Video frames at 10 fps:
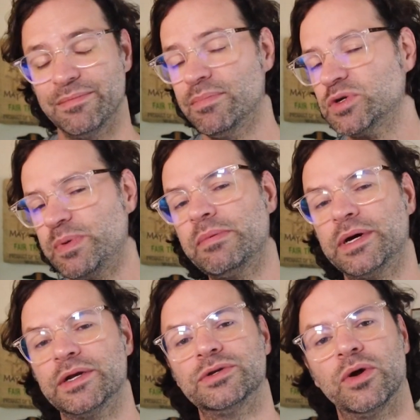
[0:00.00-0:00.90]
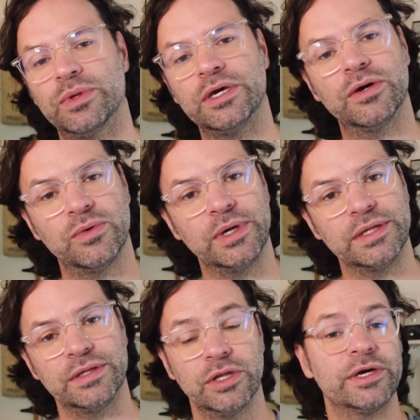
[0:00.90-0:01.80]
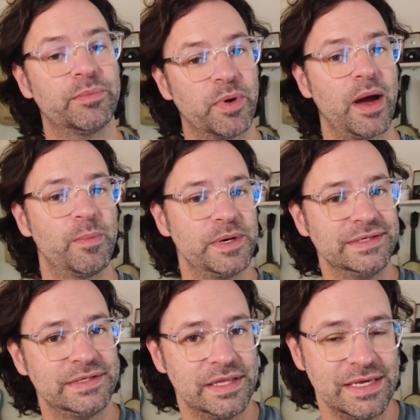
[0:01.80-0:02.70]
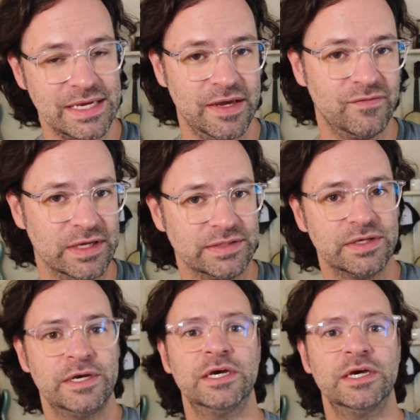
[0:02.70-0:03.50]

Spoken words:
most people can only go and look at properties in the evenings.